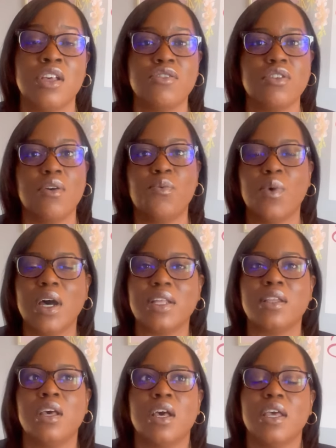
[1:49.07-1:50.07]
So
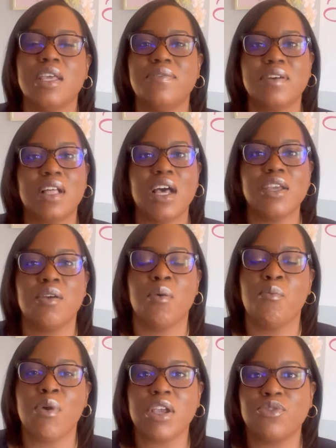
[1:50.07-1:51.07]
one, if a client
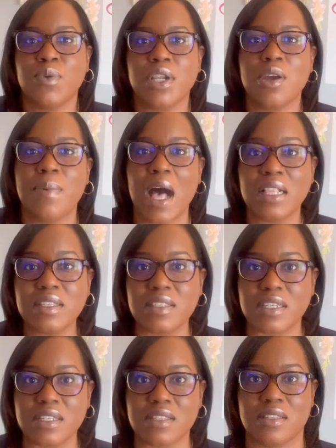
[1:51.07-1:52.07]
breaks one of your
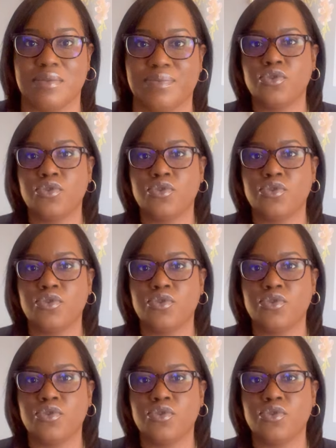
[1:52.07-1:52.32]
policies.